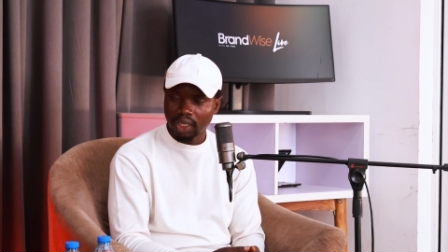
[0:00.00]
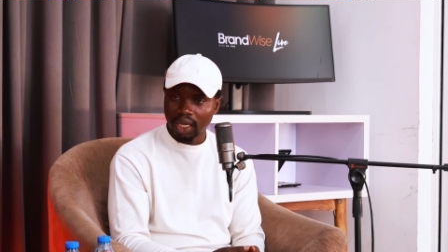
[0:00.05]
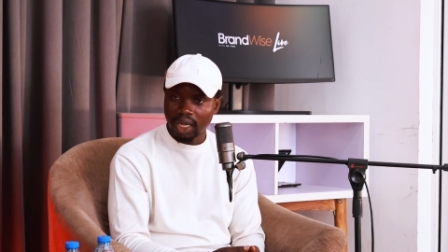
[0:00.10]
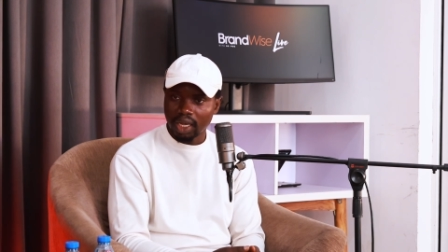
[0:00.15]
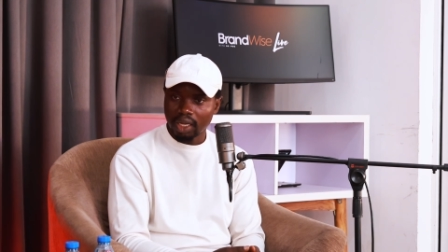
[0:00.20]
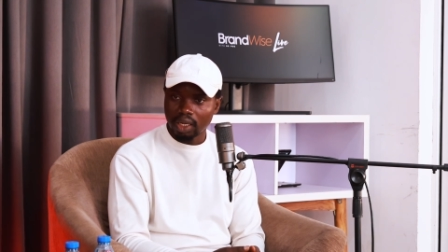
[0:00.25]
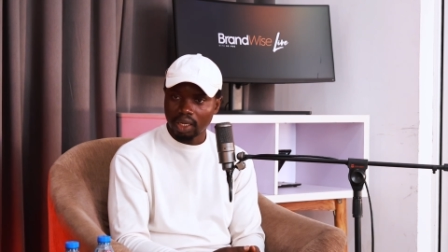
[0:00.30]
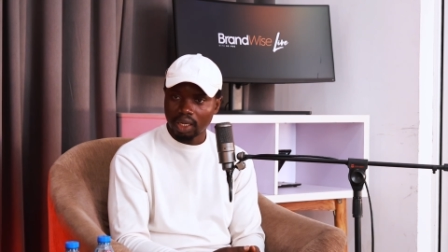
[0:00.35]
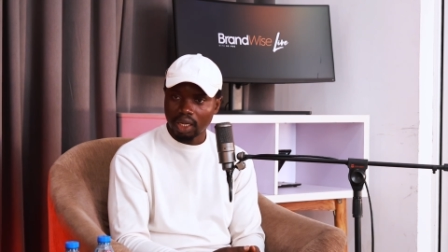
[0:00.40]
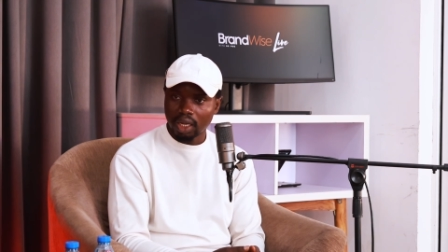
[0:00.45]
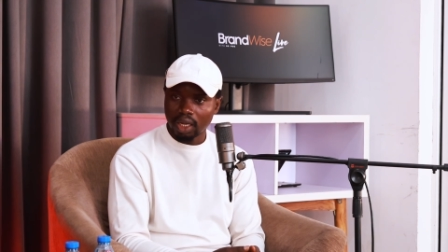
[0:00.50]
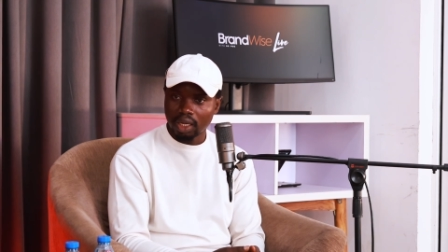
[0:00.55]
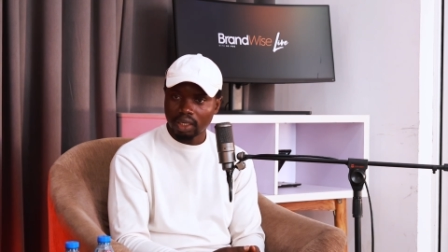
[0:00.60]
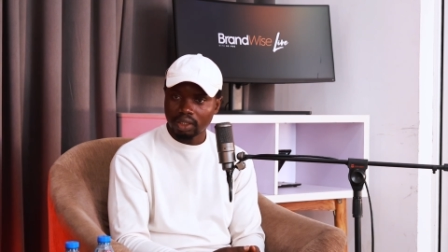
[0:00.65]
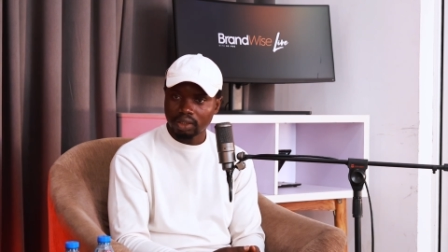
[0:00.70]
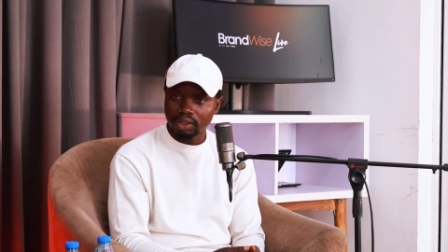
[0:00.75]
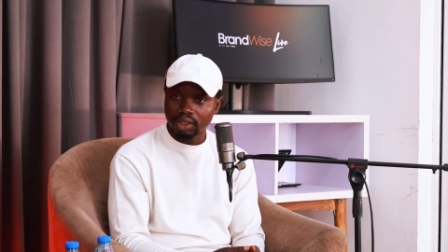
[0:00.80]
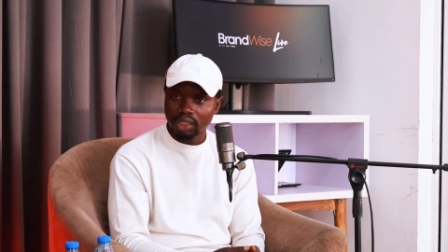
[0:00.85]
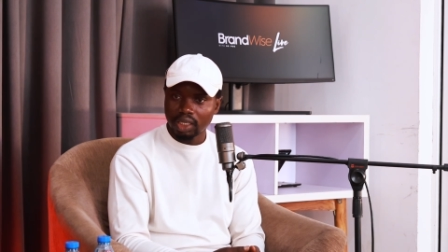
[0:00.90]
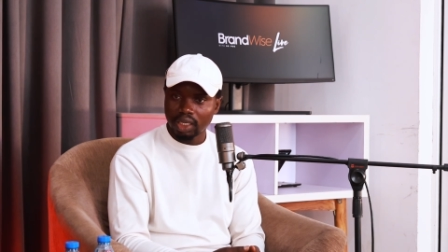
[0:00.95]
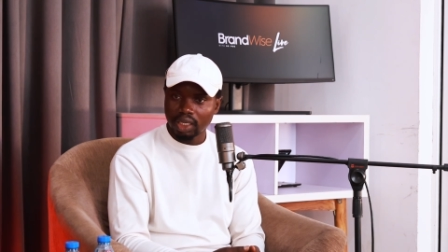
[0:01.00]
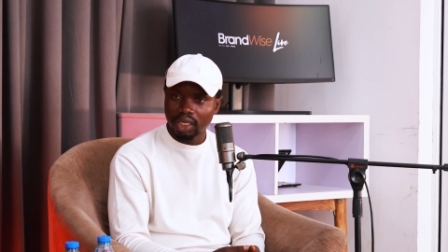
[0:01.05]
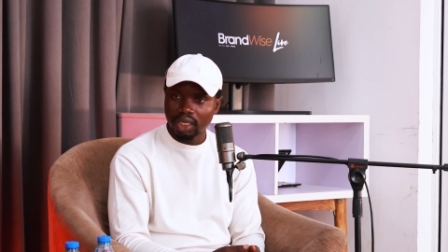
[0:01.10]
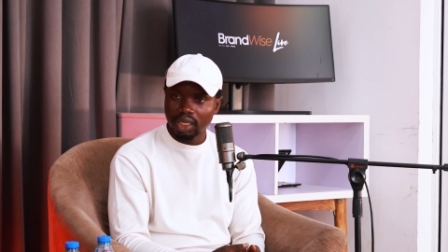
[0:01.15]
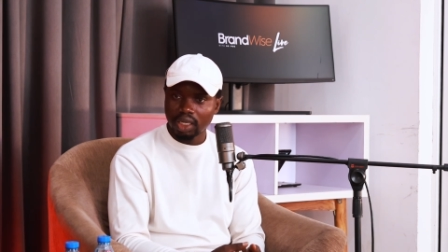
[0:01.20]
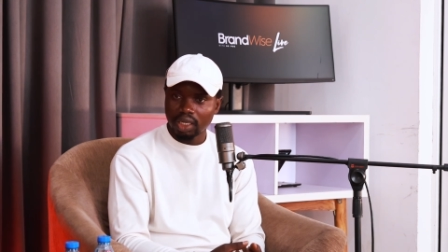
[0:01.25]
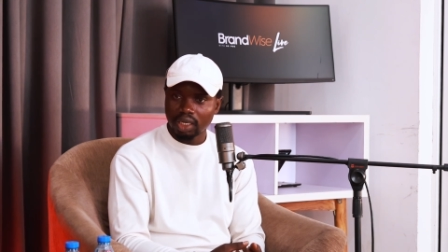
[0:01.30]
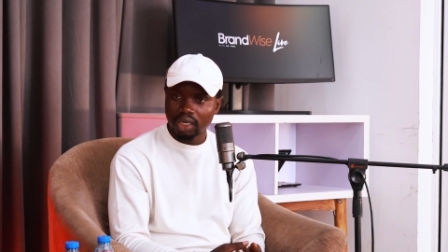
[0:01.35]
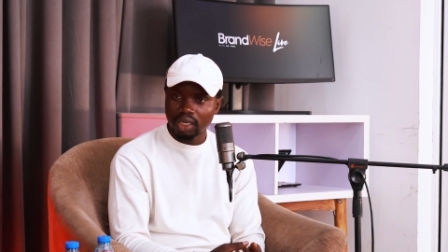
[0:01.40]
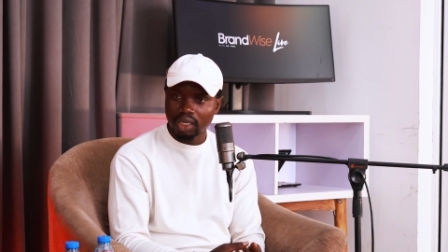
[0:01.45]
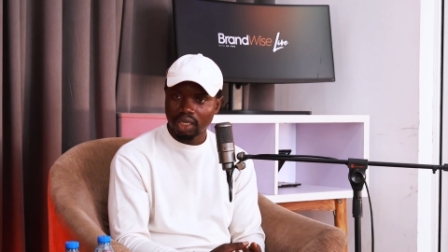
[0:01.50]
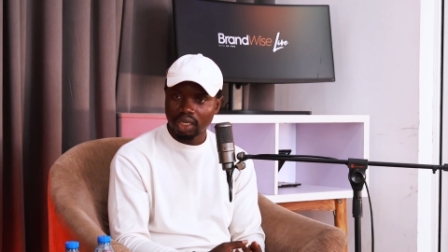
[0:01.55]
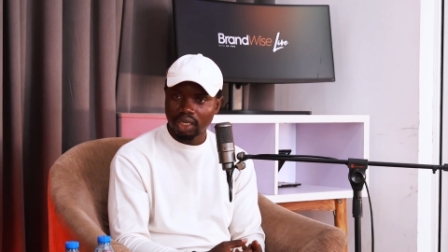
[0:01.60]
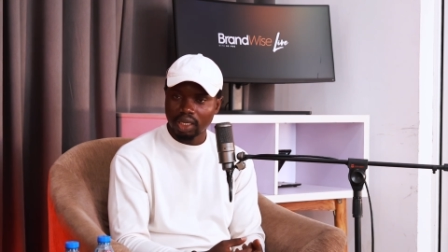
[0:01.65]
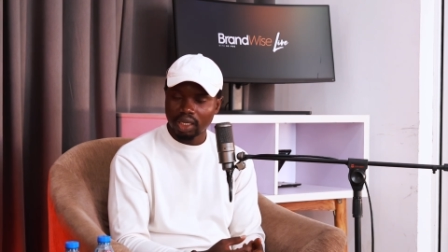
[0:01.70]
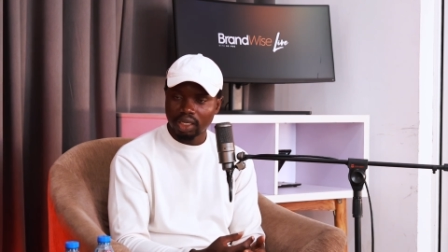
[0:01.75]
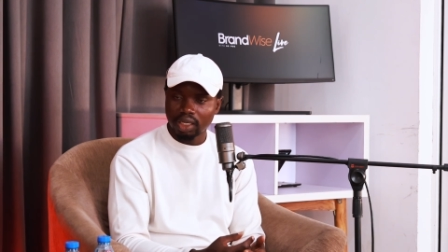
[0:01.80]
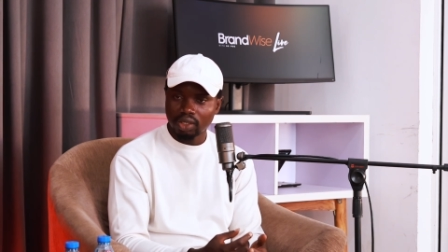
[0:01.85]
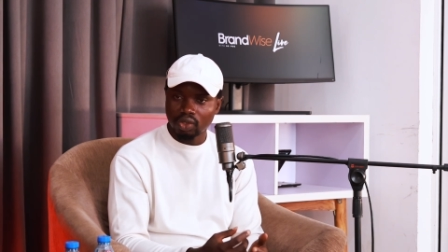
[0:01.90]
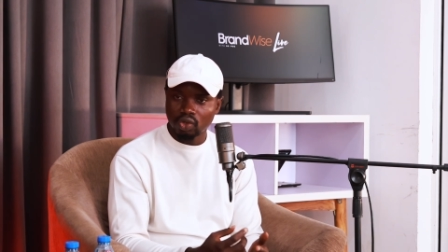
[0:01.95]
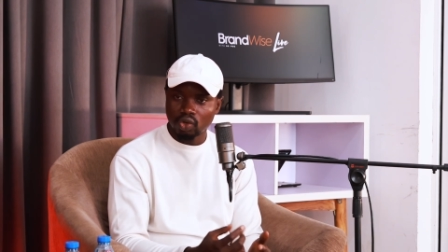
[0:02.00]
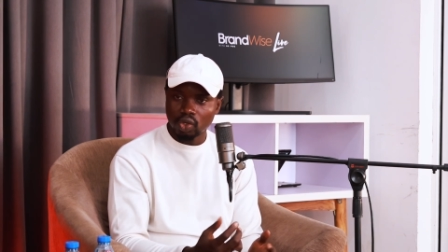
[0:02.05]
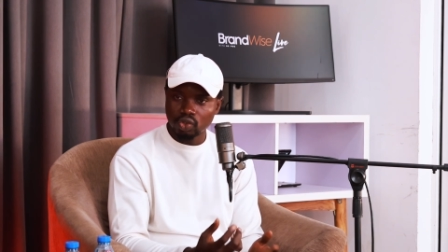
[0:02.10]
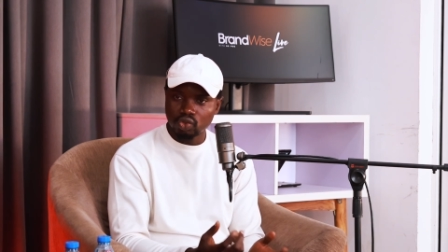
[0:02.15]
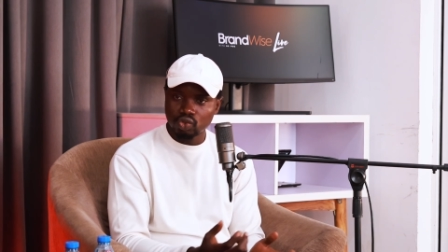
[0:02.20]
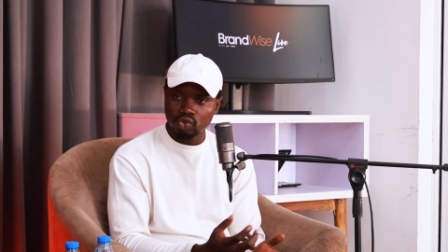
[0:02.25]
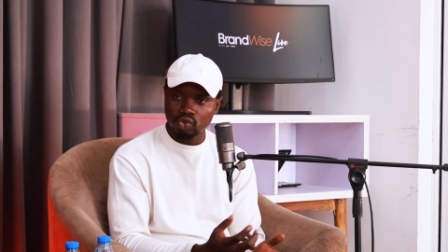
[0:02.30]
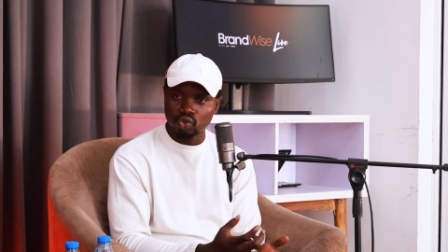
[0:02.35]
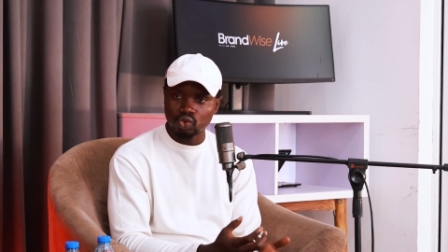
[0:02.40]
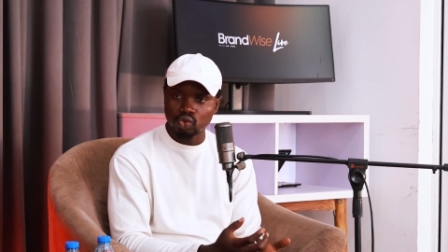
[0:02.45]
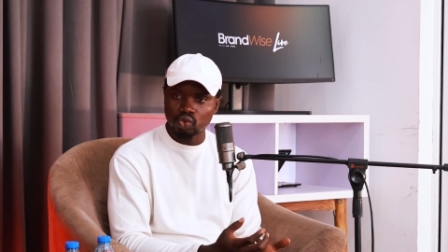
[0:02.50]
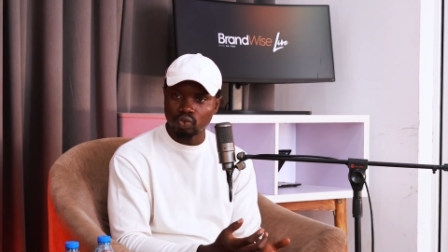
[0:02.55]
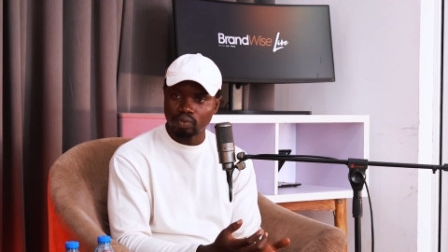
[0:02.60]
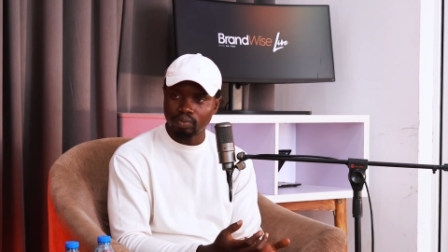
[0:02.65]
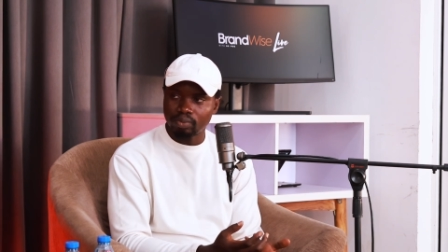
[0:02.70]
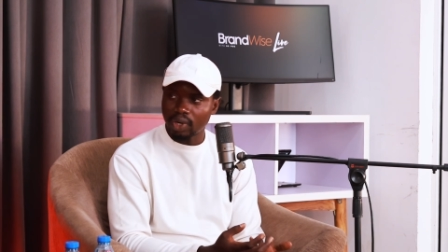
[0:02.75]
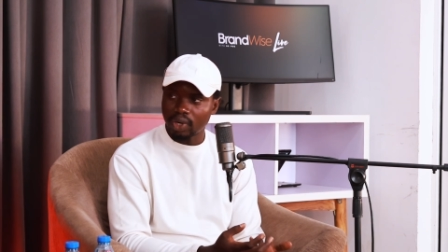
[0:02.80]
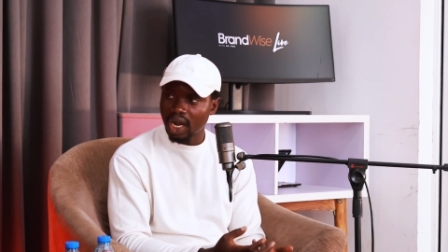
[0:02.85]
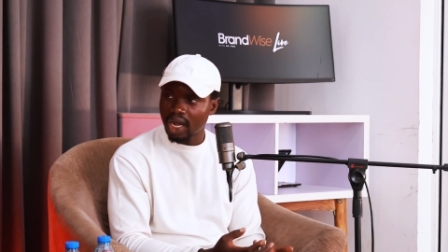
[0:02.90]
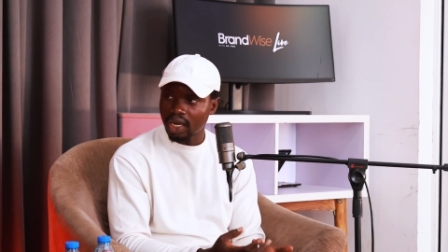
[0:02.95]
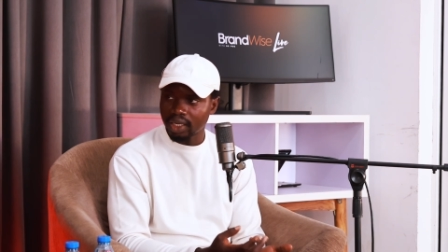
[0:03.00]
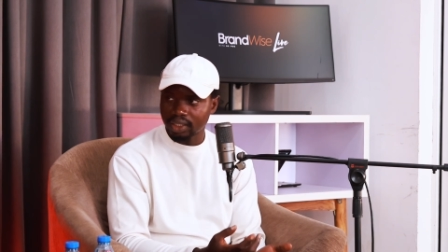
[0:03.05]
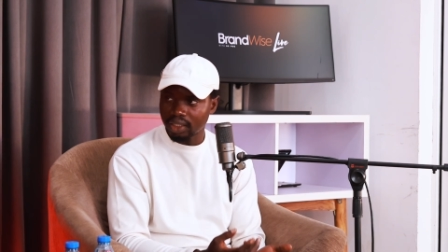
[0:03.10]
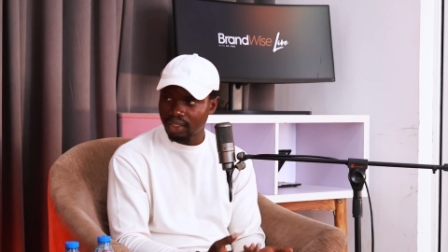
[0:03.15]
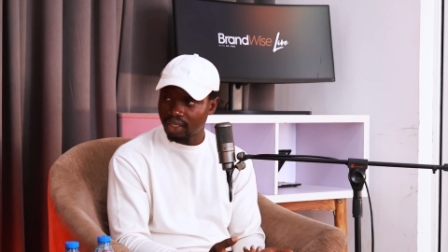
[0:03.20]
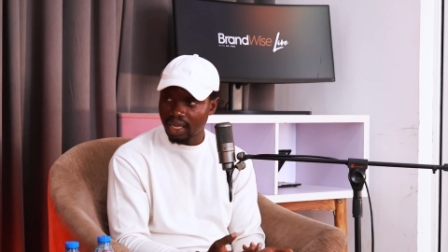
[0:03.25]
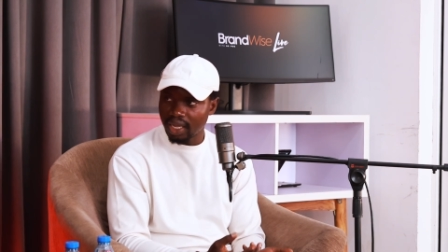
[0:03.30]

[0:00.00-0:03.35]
yeah, and not to brag